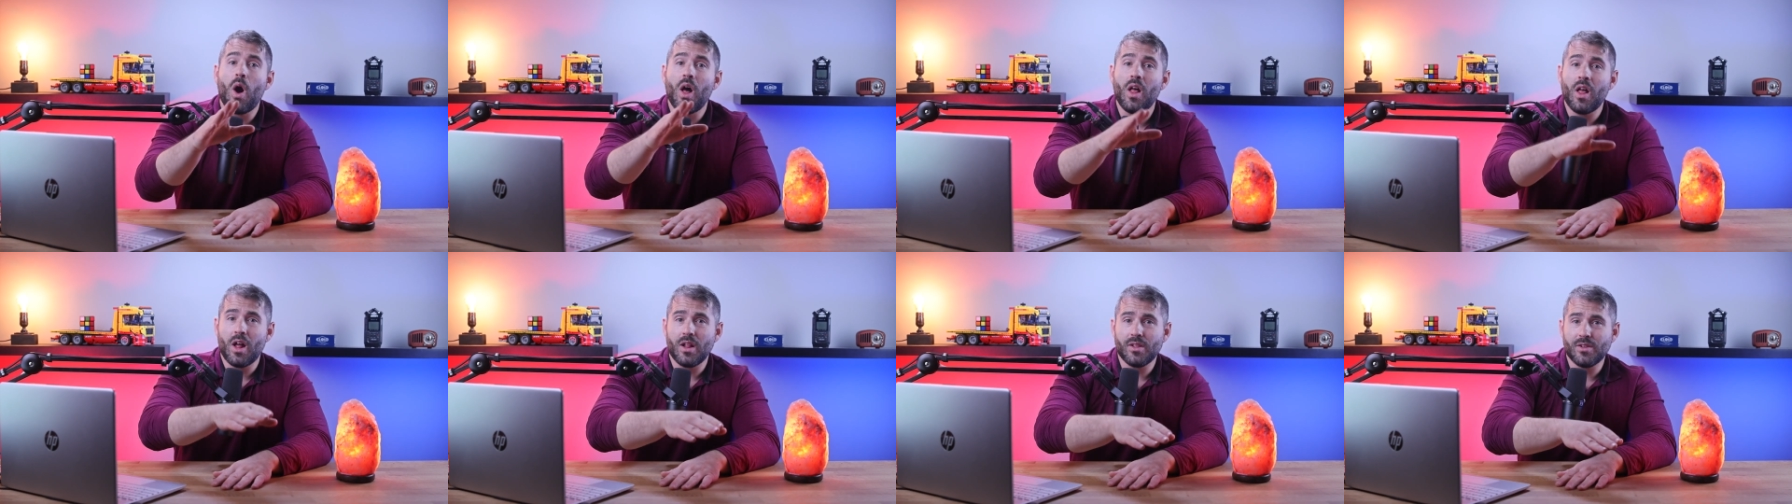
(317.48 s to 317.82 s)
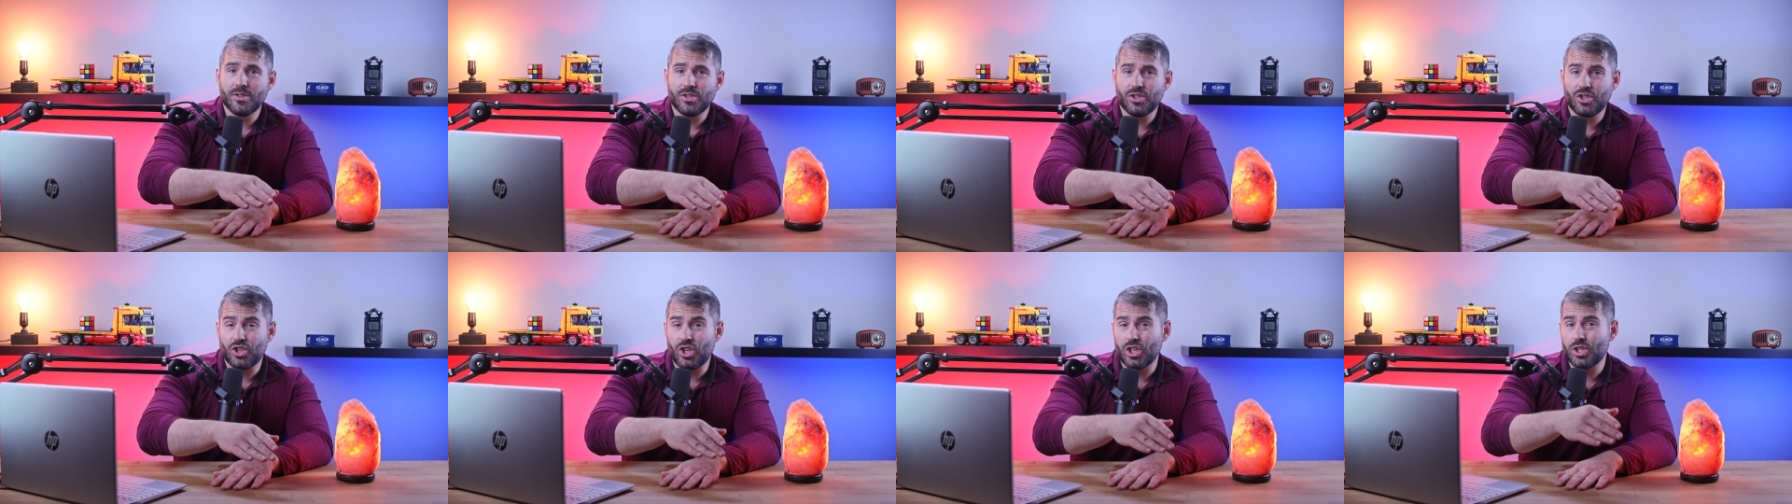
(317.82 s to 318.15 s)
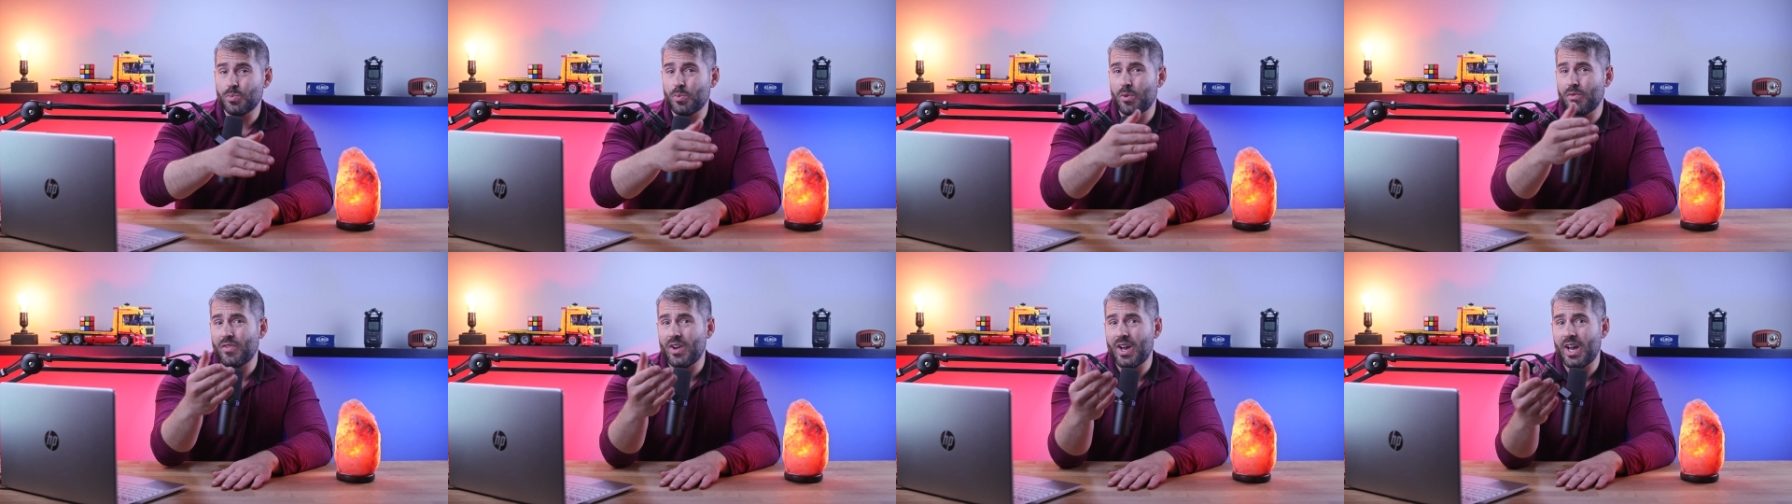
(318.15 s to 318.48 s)
While others
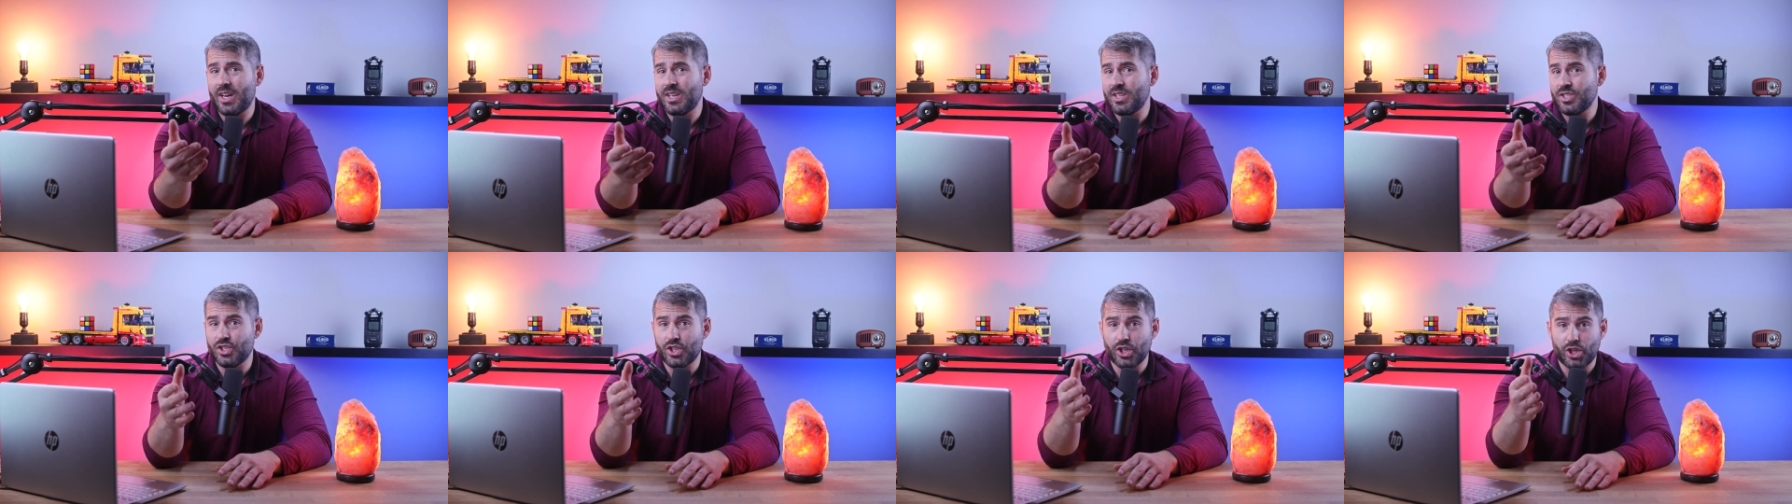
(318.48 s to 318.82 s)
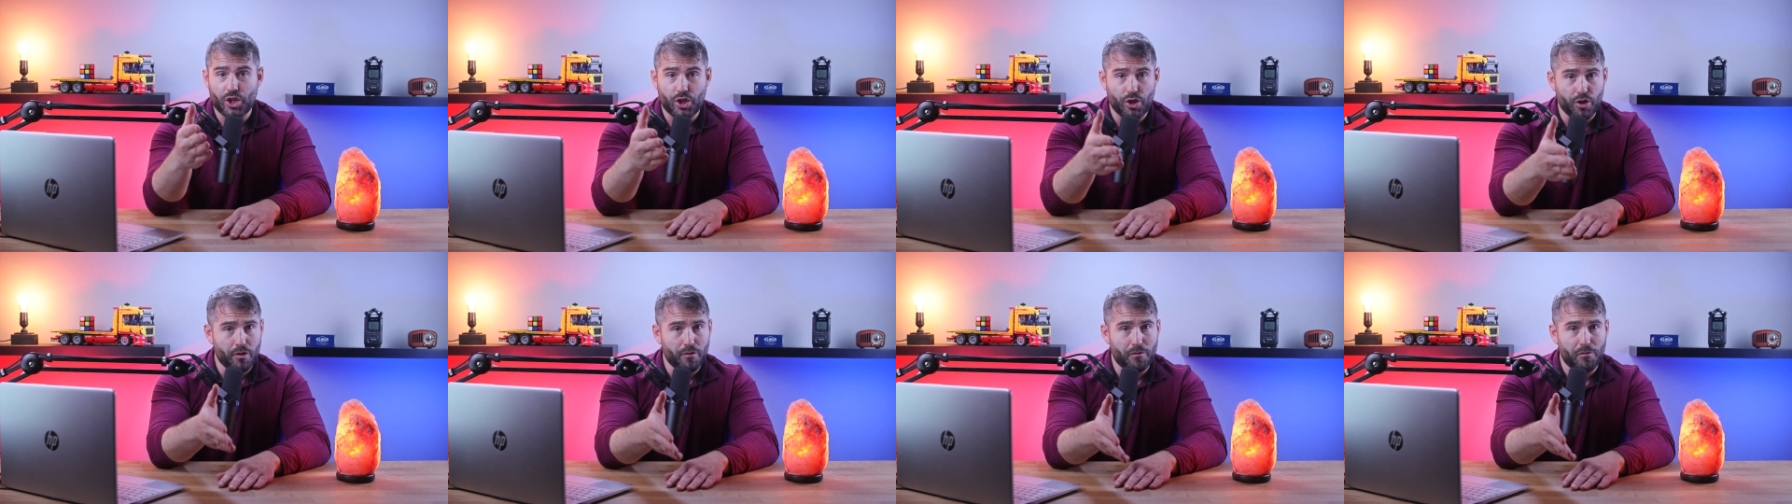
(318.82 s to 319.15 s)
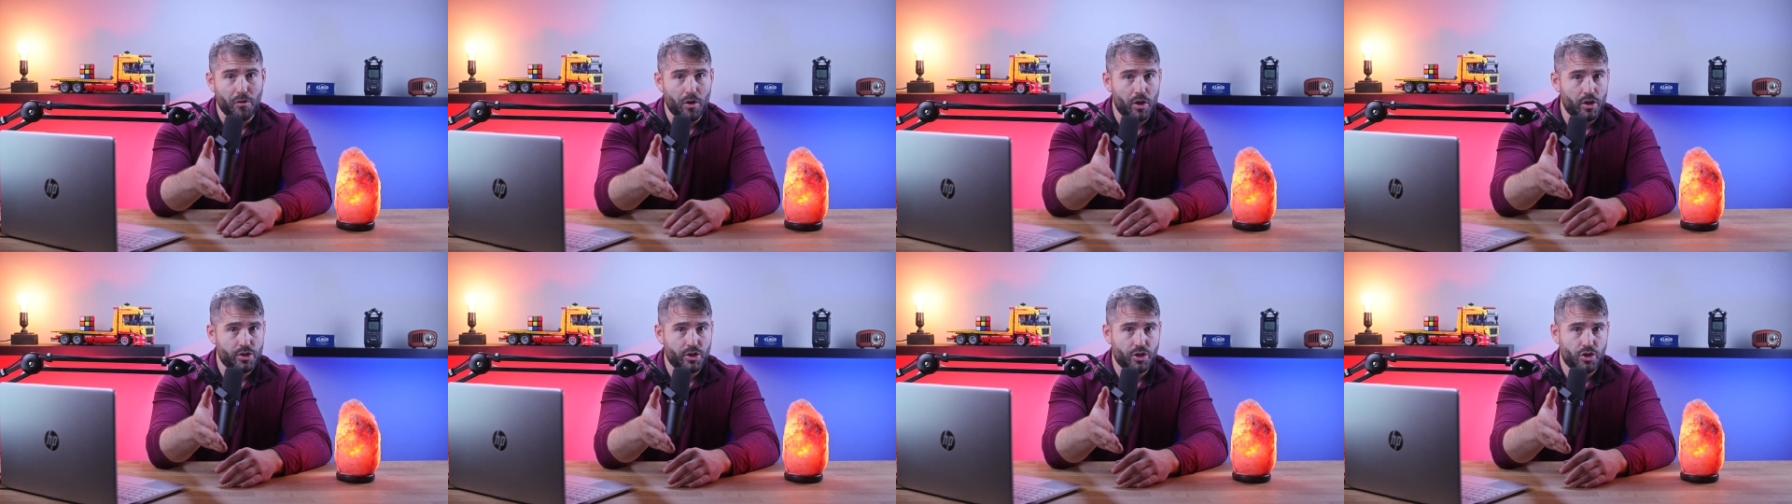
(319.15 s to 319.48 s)
just provide a secure
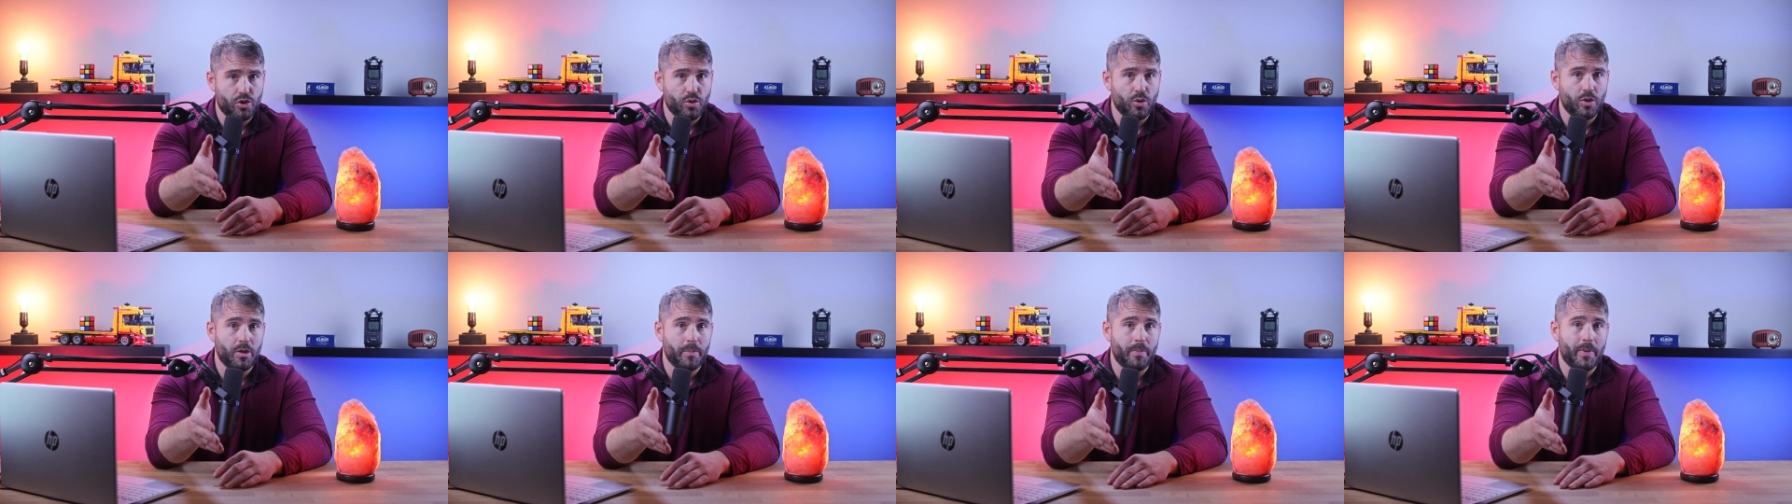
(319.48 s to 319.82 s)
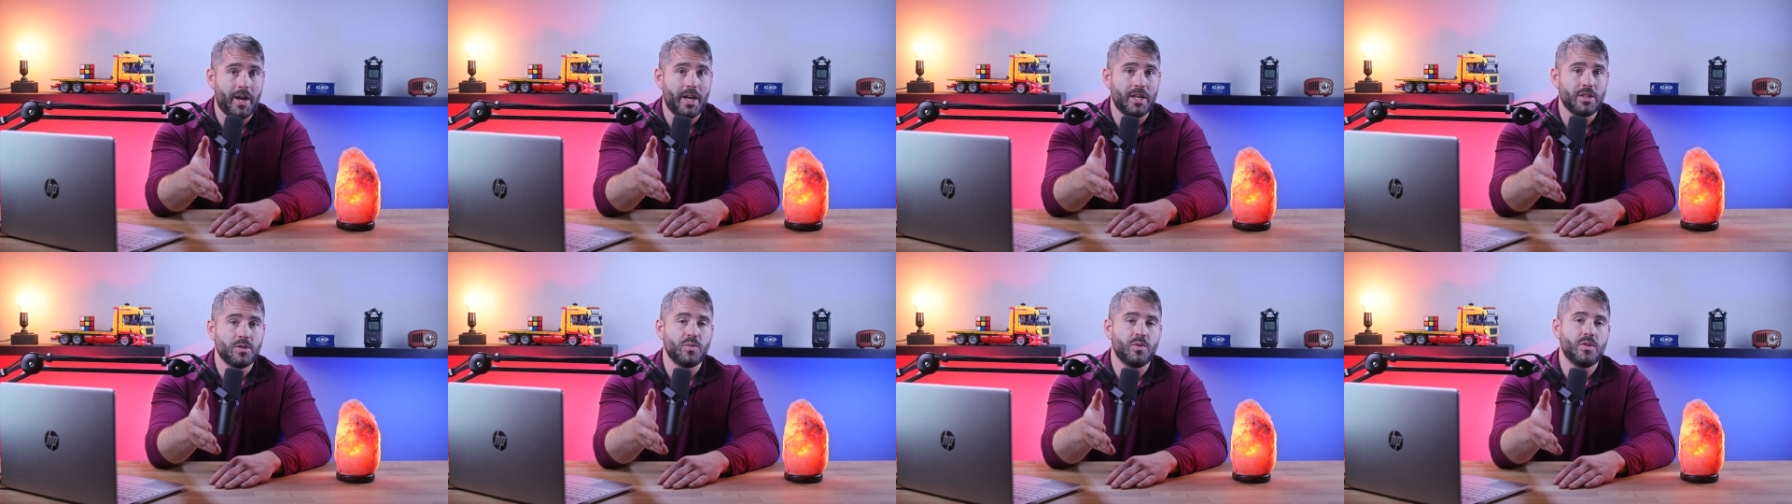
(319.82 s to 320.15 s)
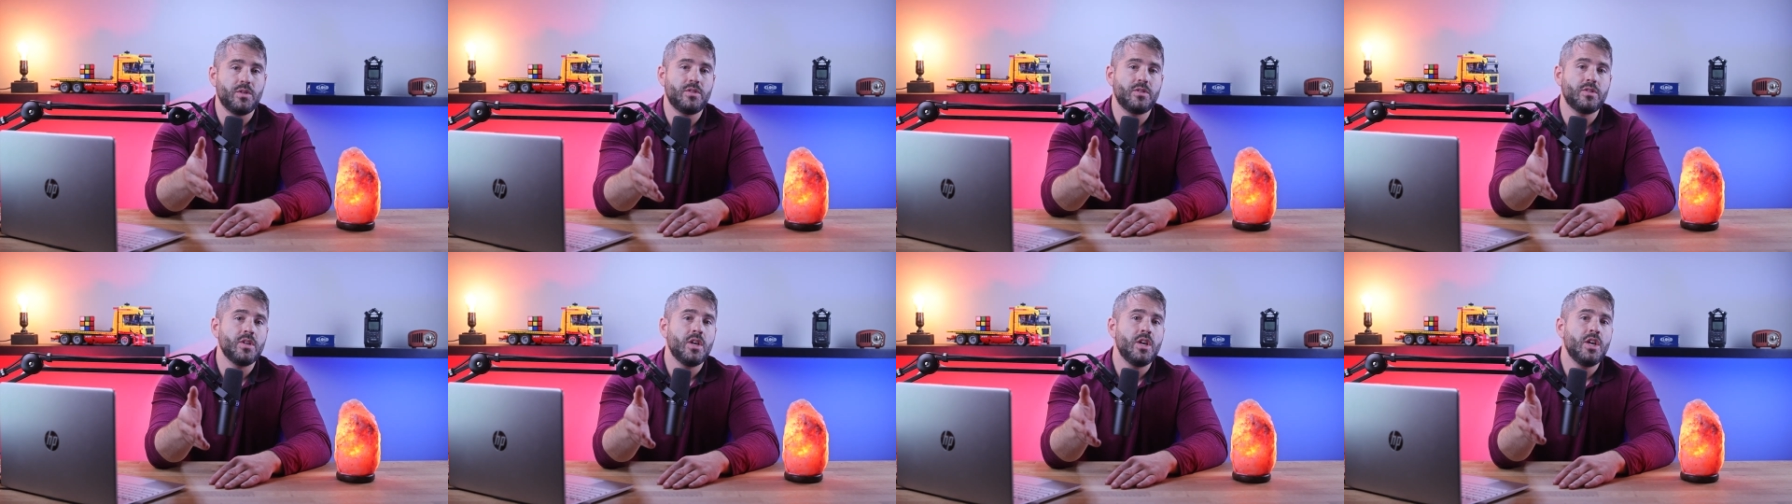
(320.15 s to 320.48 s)
vault to store the
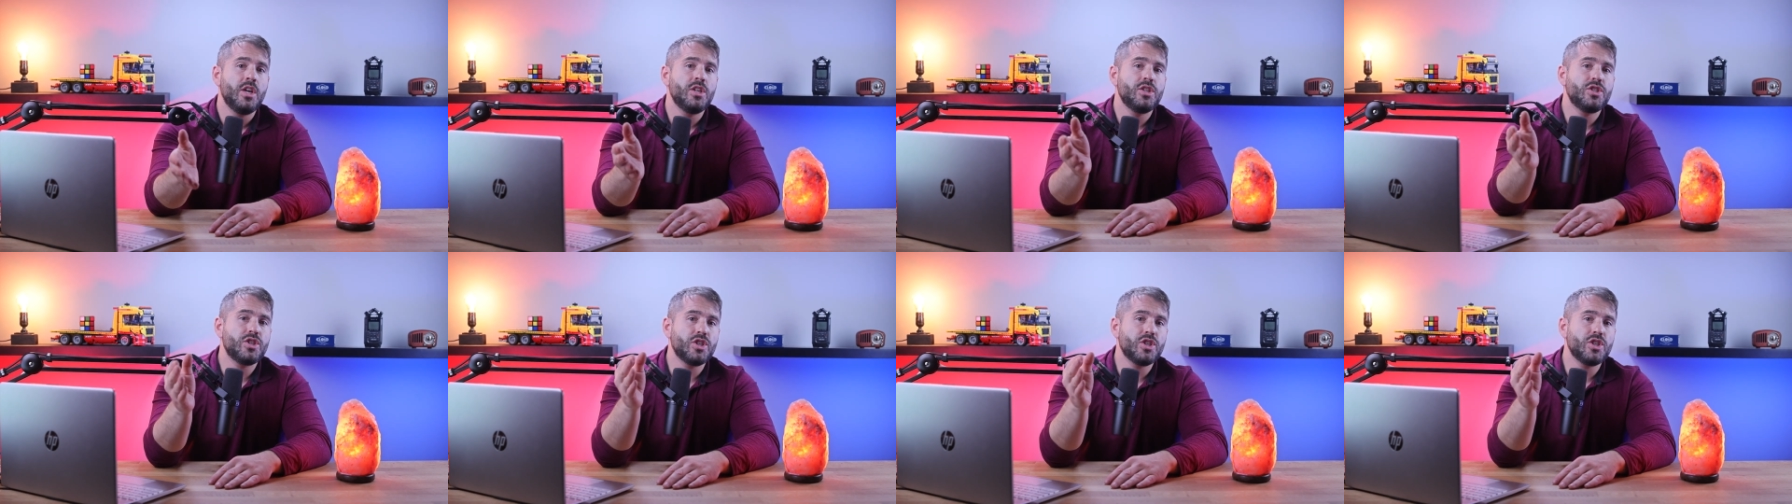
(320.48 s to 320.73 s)
passwords,